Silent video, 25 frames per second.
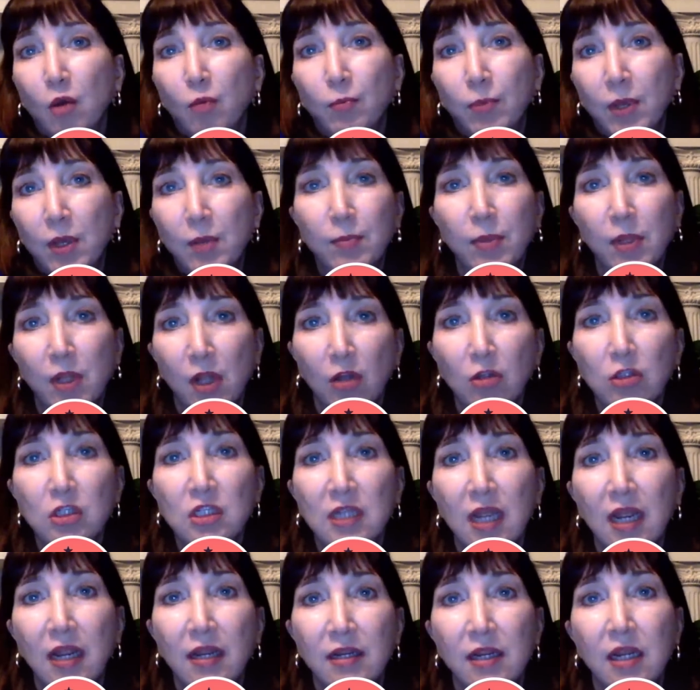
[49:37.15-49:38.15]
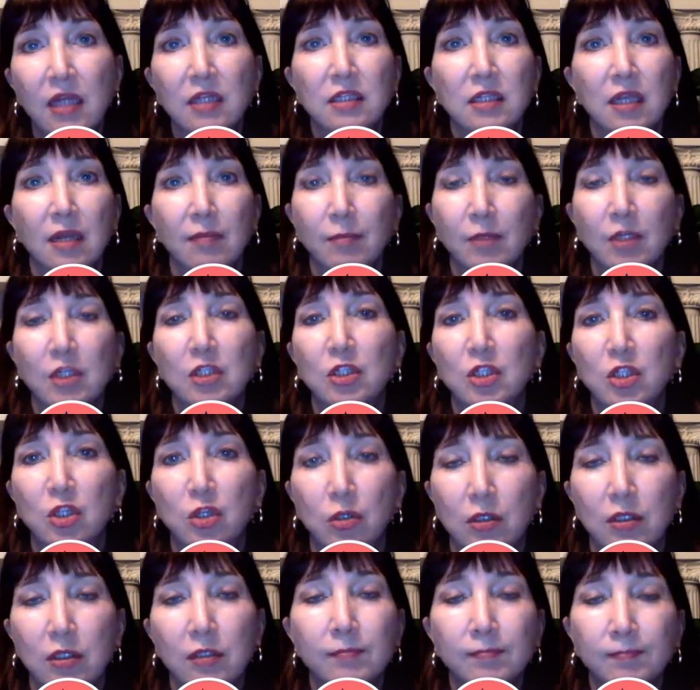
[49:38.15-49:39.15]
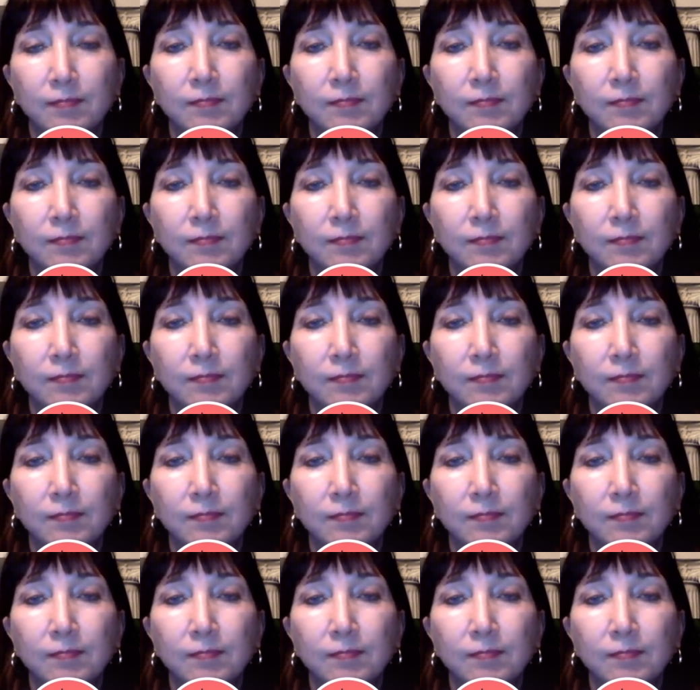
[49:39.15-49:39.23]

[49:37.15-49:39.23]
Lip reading: people are saying, yes, I'm concerned.